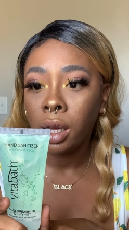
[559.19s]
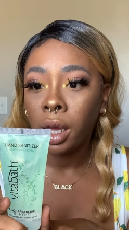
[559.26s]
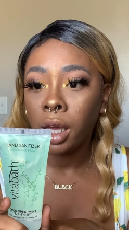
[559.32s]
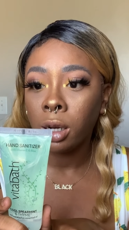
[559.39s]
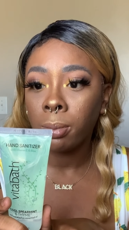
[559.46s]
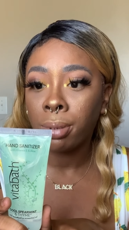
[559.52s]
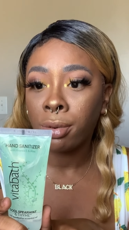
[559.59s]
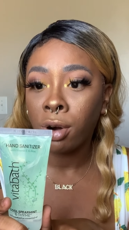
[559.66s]

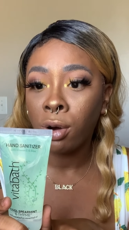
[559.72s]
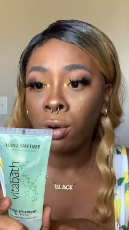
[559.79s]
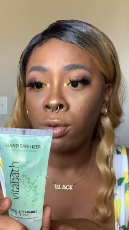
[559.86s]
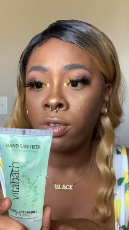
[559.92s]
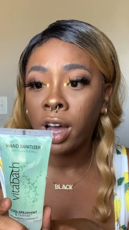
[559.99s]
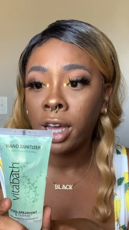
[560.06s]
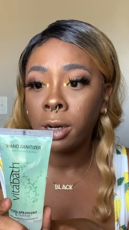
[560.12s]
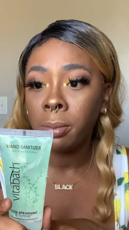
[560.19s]
and
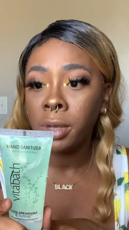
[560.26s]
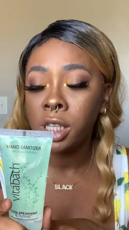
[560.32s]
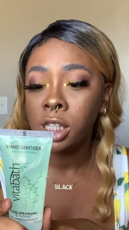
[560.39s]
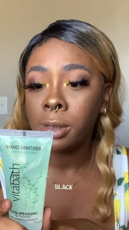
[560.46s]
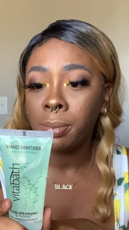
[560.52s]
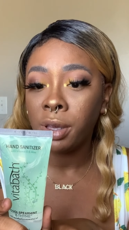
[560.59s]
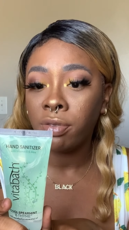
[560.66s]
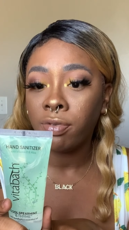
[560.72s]

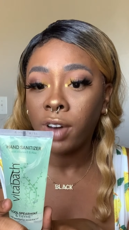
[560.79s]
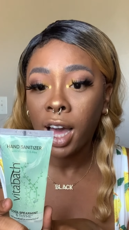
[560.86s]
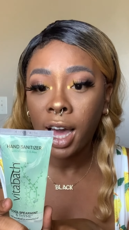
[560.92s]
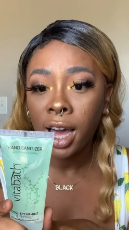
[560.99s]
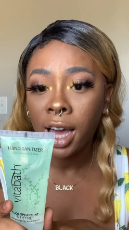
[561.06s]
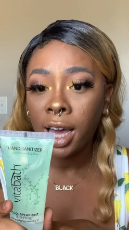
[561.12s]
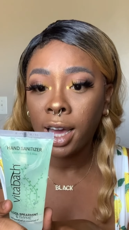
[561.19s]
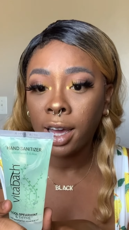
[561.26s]
provitamins,
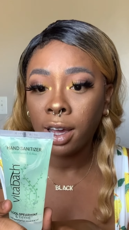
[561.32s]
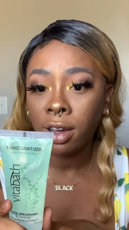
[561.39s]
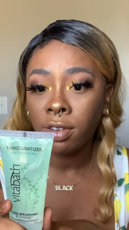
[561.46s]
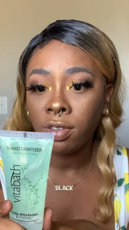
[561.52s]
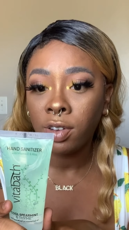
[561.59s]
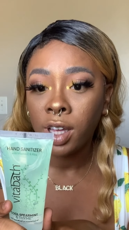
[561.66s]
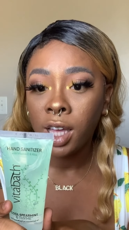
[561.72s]
B5,